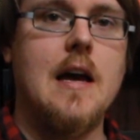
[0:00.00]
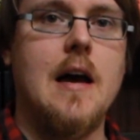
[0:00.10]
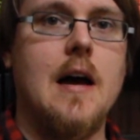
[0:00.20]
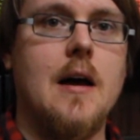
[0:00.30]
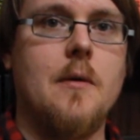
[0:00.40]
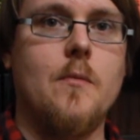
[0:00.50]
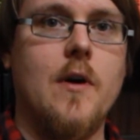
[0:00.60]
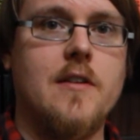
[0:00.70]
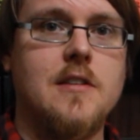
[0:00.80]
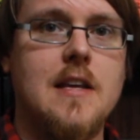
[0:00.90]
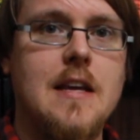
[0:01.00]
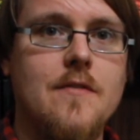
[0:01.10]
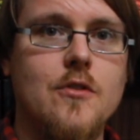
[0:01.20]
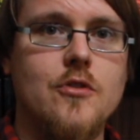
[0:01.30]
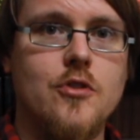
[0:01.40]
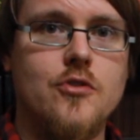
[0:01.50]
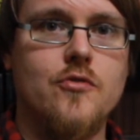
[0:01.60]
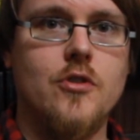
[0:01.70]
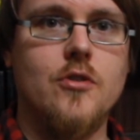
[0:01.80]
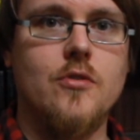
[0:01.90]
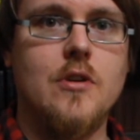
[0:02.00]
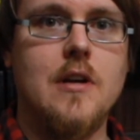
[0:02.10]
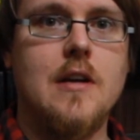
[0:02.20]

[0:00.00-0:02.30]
whereas an evil neutral